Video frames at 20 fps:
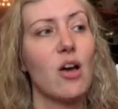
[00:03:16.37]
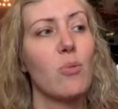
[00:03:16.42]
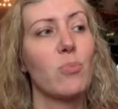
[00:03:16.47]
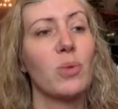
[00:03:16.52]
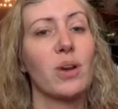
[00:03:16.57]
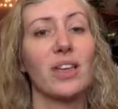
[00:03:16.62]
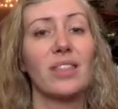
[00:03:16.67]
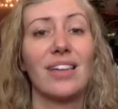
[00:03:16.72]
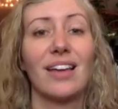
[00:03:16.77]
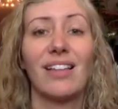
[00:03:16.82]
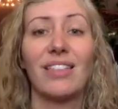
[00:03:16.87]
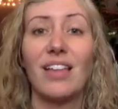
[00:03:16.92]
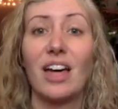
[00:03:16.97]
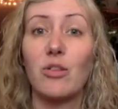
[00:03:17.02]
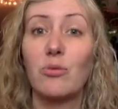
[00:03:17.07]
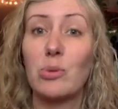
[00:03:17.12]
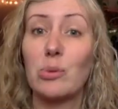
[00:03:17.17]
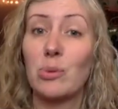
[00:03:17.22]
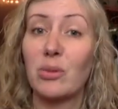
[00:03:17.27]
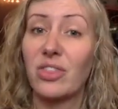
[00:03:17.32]
But I think a lot
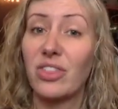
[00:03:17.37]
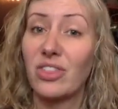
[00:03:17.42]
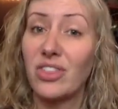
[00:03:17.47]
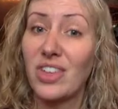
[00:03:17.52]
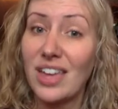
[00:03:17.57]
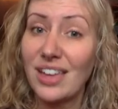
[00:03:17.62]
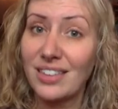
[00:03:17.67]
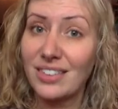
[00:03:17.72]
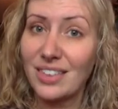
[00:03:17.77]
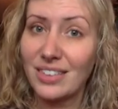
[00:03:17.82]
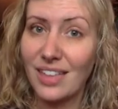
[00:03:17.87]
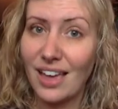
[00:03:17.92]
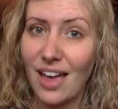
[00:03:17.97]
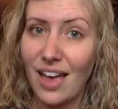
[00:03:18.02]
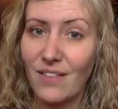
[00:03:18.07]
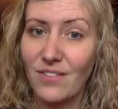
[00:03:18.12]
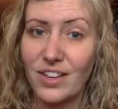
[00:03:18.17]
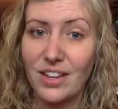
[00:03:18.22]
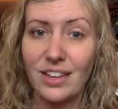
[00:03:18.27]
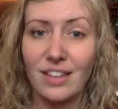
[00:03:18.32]
of people think that they
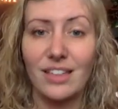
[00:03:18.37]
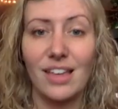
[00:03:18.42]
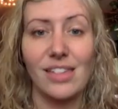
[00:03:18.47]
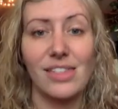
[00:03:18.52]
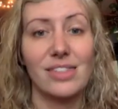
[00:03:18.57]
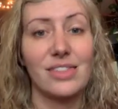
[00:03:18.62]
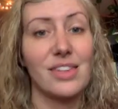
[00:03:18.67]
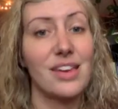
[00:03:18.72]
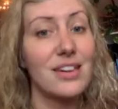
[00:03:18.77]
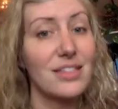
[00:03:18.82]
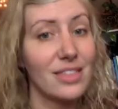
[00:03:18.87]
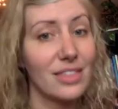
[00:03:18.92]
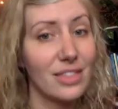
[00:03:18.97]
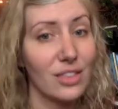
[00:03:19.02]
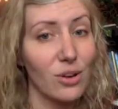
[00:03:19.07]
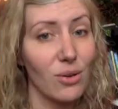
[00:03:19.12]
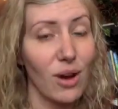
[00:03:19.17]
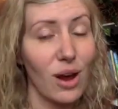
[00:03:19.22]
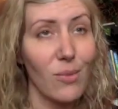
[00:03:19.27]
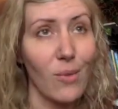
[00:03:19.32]
have it, and they think that the
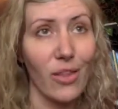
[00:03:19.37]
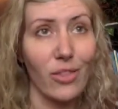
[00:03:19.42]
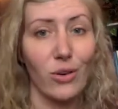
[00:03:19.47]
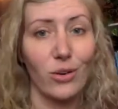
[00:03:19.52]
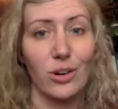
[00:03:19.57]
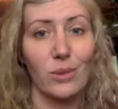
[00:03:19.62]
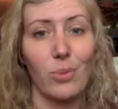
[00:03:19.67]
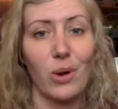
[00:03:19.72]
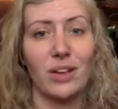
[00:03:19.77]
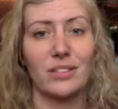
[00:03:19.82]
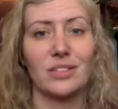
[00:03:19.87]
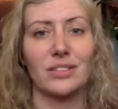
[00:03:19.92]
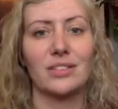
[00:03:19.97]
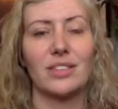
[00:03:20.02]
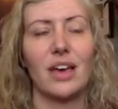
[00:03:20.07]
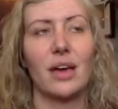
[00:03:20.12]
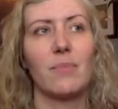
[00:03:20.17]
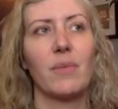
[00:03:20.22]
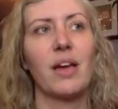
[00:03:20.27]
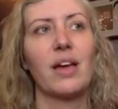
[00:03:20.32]
gray weather depresses
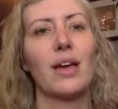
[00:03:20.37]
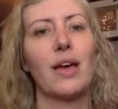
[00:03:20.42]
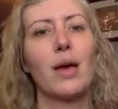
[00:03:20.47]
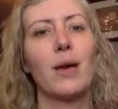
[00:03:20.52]
them.